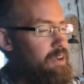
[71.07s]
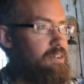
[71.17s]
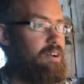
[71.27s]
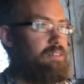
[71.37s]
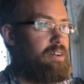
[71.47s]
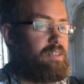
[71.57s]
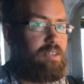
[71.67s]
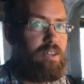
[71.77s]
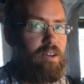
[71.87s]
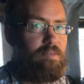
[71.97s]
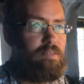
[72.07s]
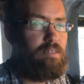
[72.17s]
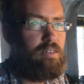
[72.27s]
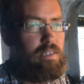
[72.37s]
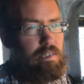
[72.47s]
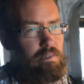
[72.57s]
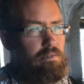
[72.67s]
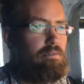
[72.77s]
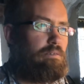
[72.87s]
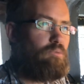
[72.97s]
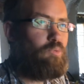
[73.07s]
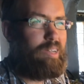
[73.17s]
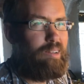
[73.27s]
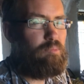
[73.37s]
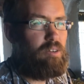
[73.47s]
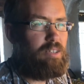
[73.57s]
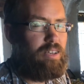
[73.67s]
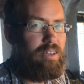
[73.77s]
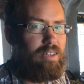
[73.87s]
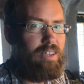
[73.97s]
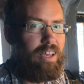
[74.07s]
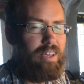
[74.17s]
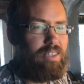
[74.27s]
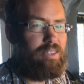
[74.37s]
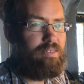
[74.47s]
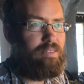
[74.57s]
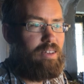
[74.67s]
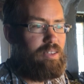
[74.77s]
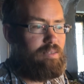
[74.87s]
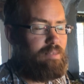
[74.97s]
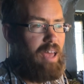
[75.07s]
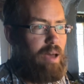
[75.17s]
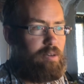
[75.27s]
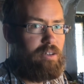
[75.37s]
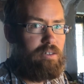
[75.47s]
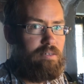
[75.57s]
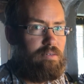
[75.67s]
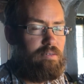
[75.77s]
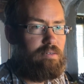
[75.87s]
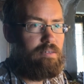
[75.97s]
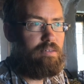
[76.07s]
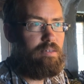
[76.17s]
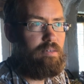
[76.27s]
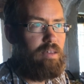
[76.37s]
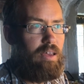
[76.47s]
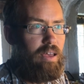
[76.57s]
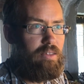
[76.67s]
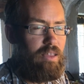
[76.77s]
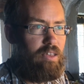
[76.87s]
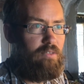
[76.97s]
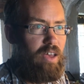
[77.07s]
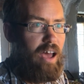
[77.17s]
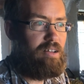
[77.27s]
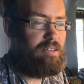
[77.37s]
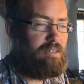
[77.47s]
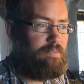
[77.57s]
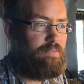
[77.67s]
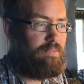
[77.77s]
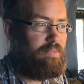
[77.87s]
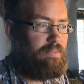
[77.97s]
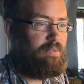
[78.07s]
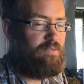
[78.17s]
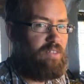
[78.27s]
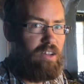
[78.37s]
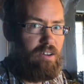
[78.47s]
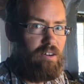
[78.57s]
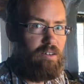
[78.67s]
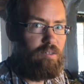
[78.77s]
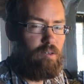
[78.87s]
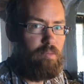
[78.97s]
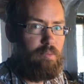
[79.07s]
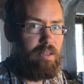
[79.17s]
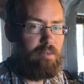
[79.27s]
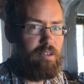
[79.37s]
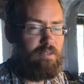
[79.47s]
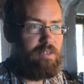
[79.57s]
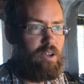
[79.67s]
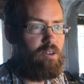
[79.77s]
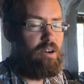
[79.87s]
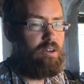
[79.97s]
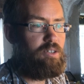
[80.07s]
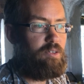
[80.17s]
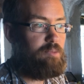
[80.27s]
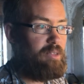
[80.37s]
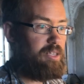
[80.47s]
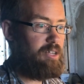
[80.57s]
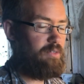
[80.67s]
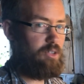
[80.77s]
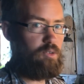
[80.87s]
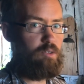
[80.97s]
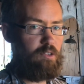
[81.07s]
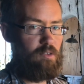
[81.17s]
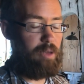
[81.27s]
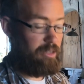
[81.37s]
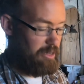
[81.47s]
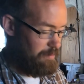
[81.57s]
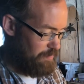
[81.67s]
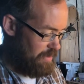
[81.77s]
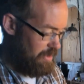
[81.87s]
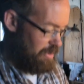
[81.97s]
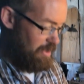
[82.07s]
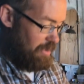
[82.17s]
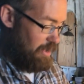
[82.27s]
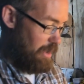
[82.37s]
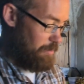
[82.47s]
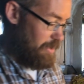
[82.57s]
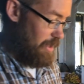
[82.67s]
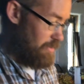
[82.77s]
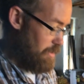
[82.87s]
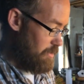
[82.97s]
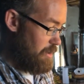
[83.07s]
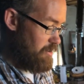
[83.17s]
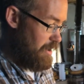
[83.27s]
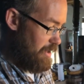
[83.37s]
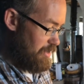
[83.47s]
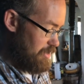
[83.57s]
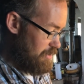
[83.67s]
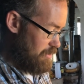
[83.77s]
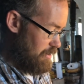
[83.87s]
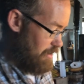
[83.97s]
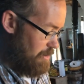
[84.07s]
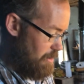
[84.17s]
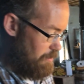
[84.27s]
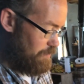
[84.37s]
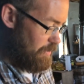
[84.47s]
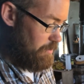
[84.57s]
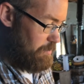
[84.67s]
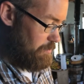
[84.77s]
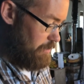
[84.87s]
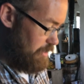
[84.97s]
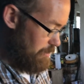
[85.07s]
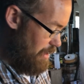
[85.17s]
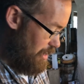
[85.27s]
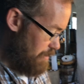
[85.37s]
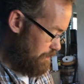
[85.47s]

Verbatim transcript: on your hot dogs is not real per se. Like it's it's cabbage, and then they've added vinegar or maybe a little bit of sauerkraut juice, but this stuff is truly fermented. Um, and the only ingredients are, well, to make